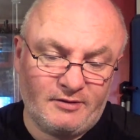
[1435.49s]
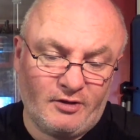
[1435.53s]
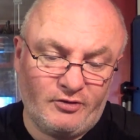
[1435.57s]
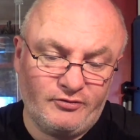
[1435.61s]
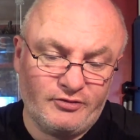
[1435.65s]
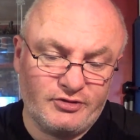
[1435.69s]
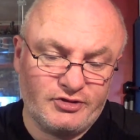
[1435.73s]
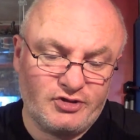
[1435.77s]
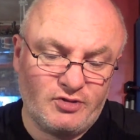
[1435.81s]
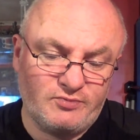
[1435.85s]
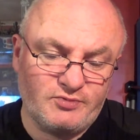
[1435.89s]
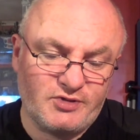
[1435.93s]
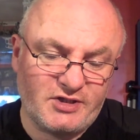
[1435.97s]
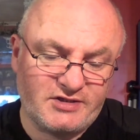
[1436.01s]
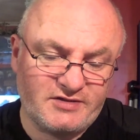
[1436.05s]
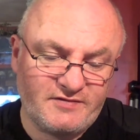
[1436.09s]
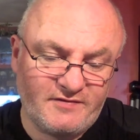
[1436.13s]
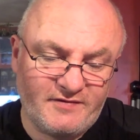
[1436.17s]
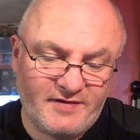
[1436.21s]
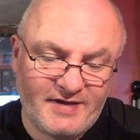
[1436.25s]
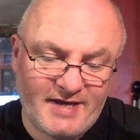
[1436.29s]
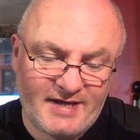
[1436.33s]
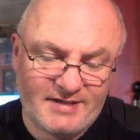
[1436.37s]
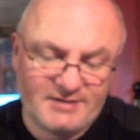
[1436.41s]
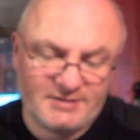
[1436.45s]
On the subject
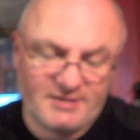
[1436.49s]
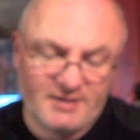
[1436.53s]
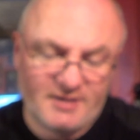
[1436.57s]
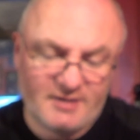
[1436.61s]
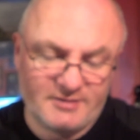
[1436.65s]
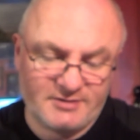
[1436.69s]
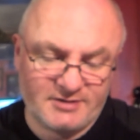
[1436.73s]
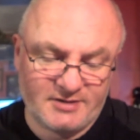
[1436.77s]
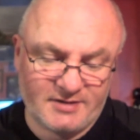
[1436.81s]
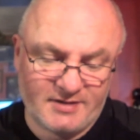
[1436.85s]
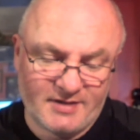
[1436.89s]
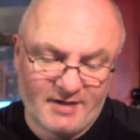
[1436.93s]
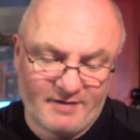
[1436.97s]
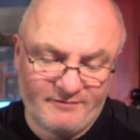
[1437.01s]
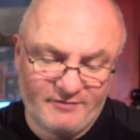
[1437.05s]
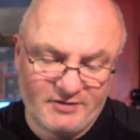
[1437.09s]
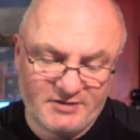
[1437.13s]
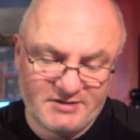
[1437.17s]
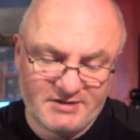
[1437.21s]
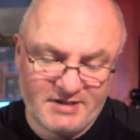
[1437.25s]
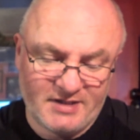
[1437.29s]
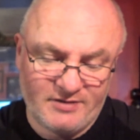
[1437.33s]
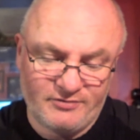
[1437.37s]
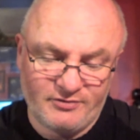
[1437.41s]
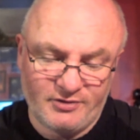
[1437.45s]
of Kickstarter, have you
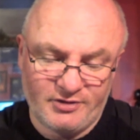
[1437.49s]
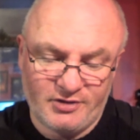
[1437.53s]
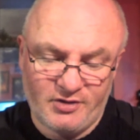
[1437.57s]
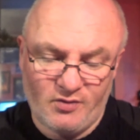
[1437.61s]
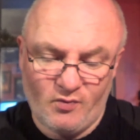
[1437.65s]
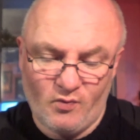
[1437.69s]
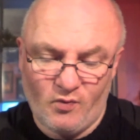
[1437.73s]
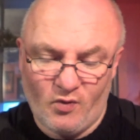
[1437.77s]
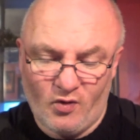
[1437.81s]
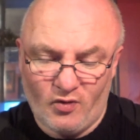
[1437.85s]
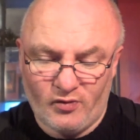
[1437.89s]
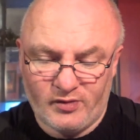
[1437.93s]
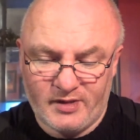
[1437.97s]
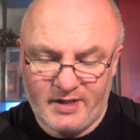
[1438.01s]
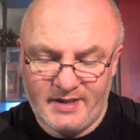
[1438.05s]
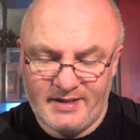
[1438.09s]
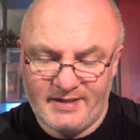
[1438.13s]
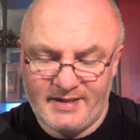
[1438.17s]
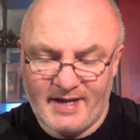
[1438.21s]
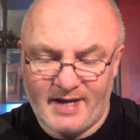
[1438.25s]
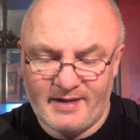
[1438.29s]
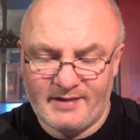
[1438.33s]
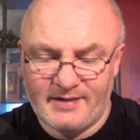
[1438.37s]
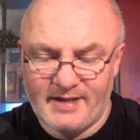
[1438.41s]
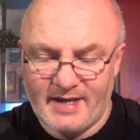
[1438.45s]
seen the new Walking
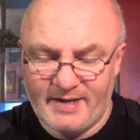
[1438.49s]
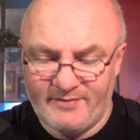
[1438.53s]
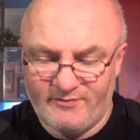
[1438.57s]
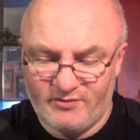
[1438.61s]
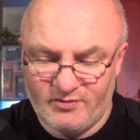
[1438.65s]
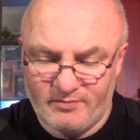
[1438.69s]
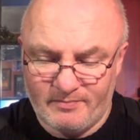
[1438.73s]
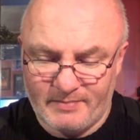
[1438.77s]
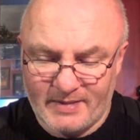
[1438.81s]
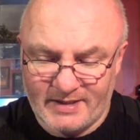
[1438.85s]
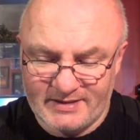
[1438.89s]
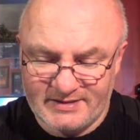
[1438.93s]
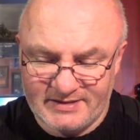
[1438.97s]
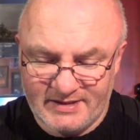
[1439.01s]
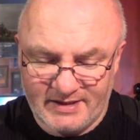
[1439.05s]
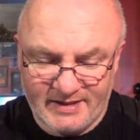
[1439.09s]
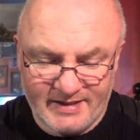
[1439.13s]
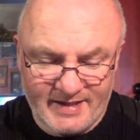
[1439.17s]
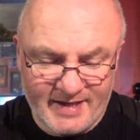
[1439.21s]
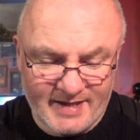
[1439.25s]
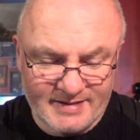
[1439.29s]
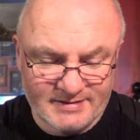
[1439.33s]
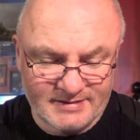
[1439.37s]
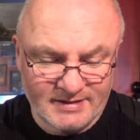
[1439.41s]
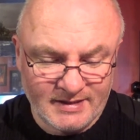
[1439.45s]
Dead game from Mantic
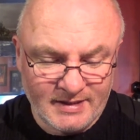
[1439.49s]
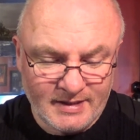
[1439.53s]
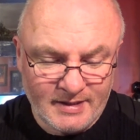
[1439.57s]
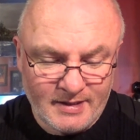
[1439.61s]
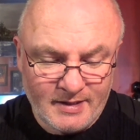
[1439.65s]
yet?